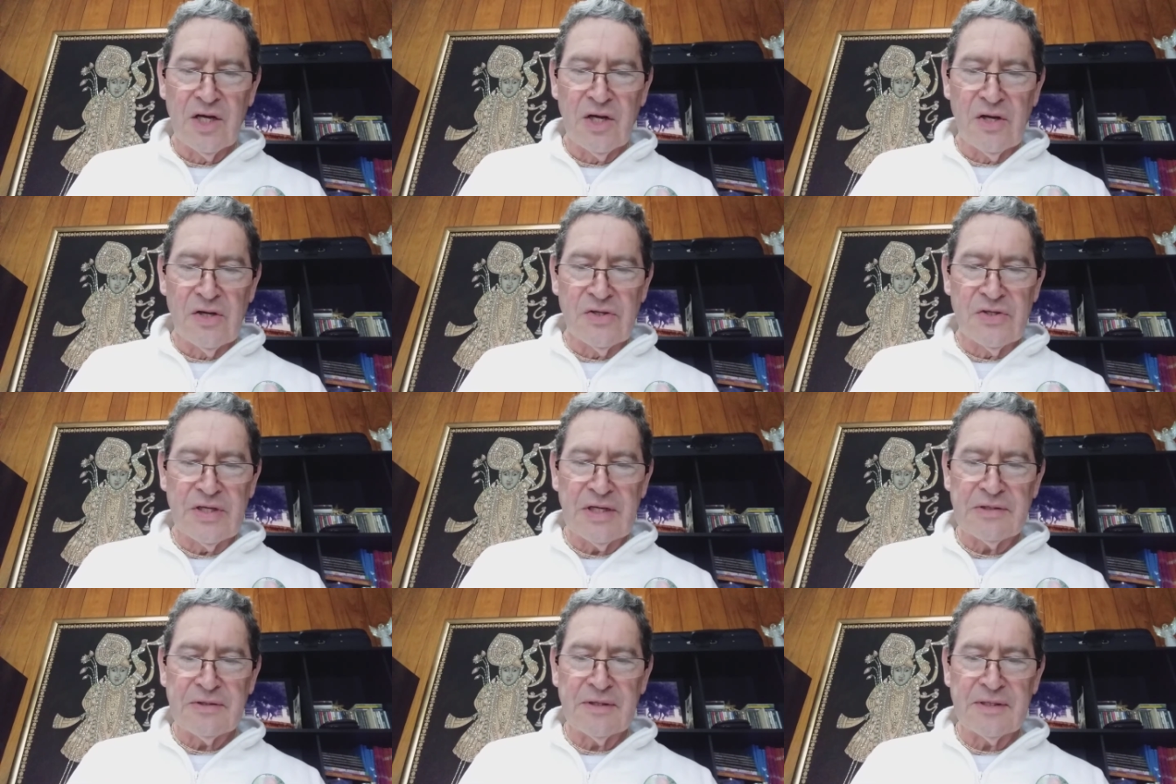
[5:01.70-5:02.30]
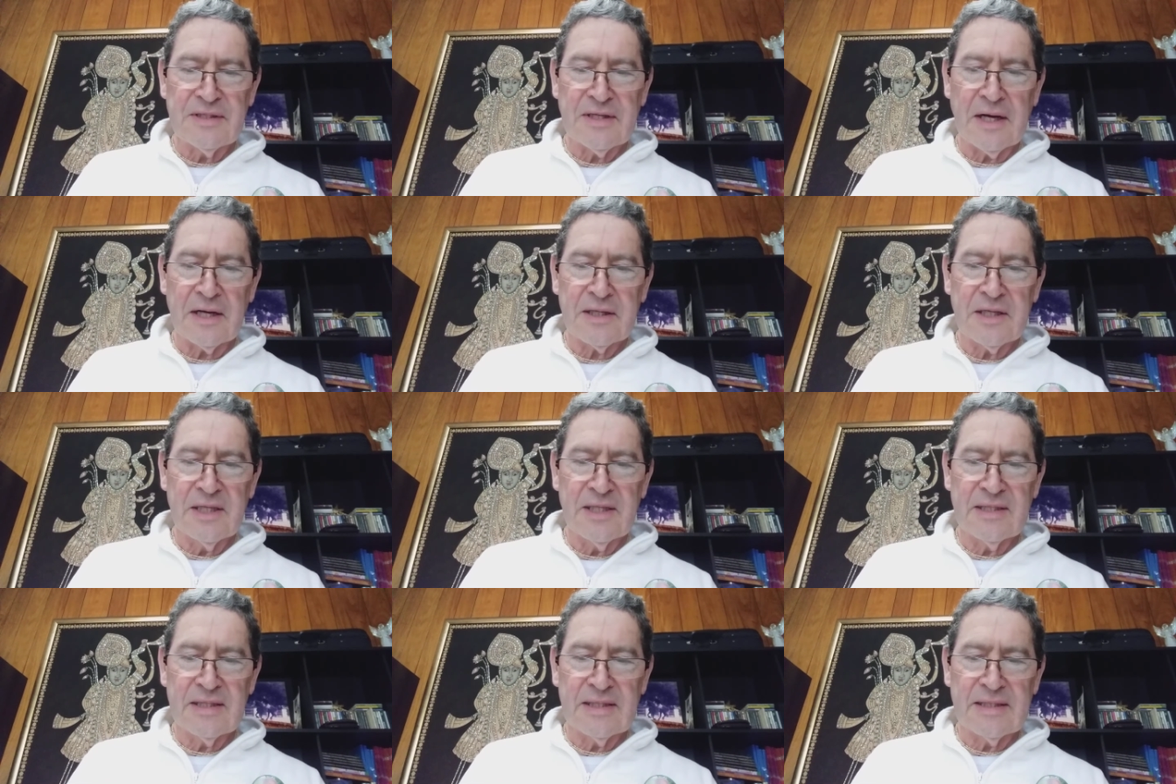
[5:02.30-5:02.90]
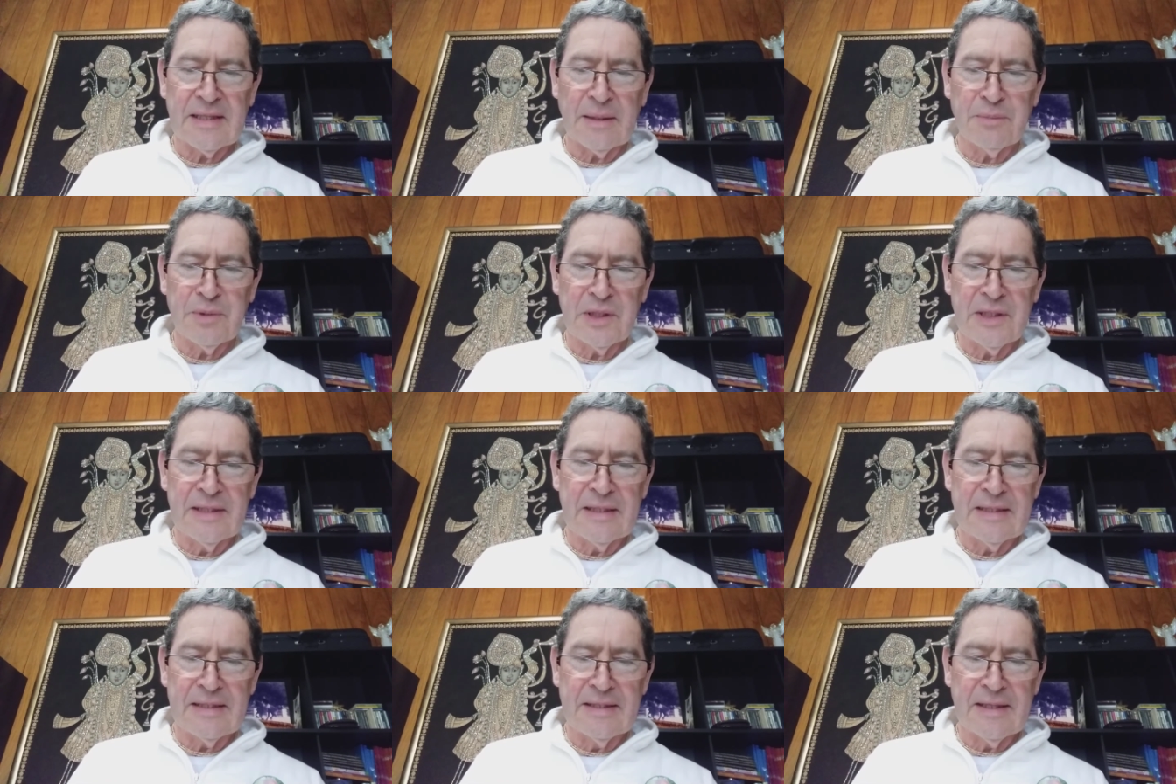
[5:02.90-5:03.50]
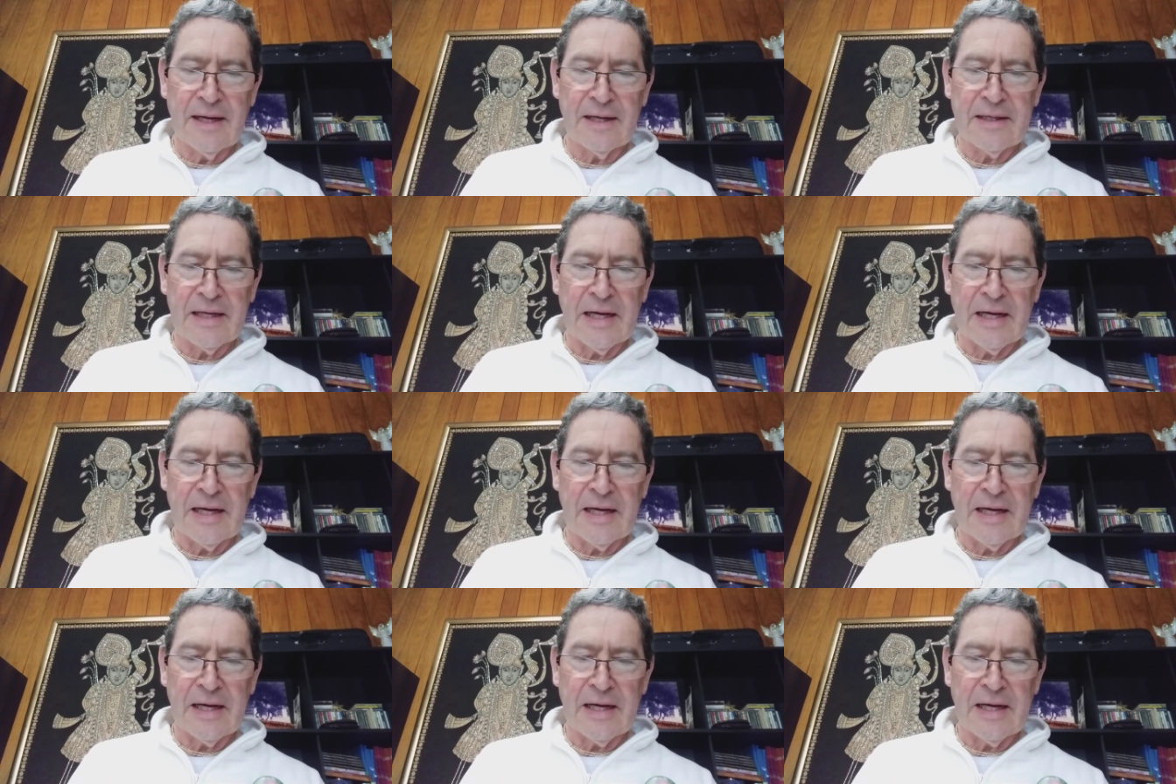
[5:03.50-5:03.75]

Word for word: She and the Sakis stubbornly dug